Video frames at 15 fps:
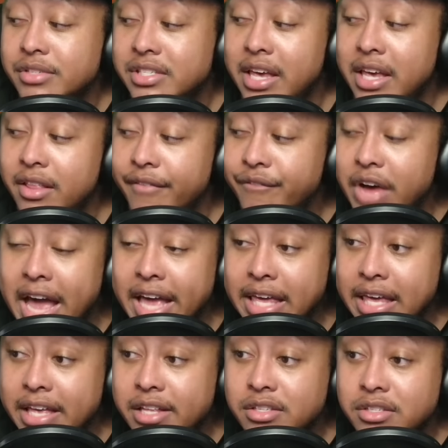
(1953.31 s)
say, the
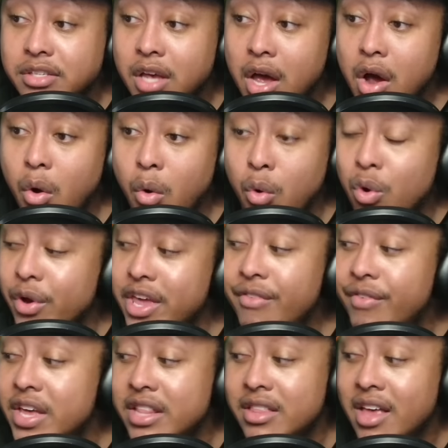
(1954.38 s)
Vikings or
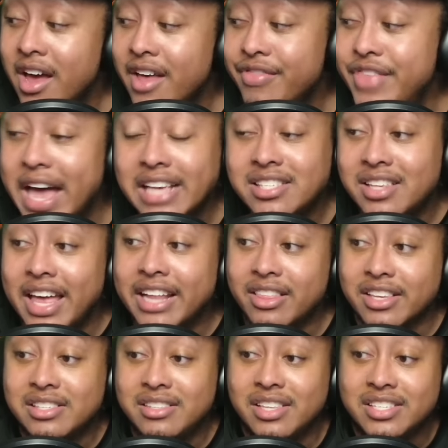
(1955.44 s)
even that's like
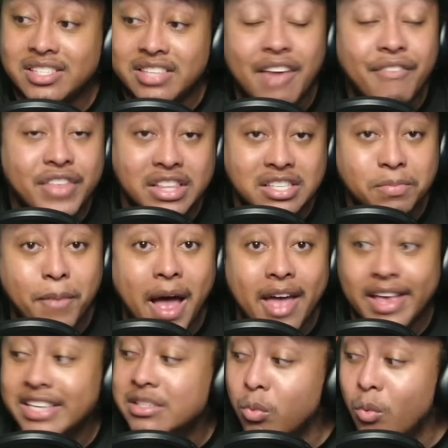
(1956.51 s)
this the seventh
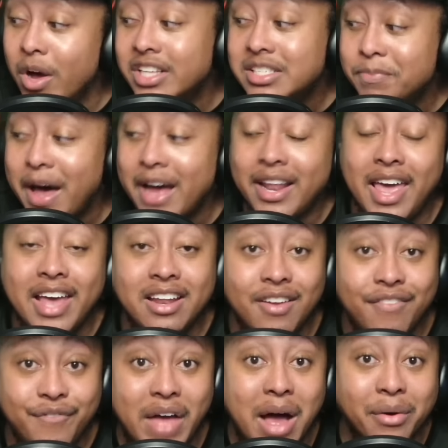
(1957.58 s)
spot is one spot ahead of
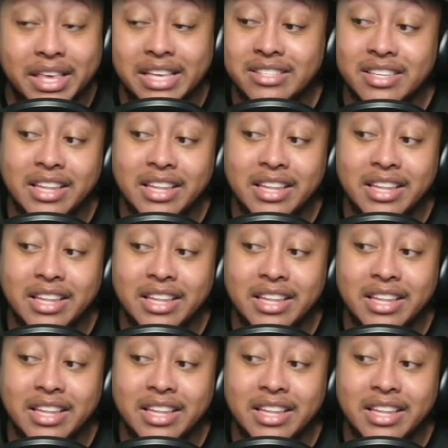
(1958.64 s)
the Falcons.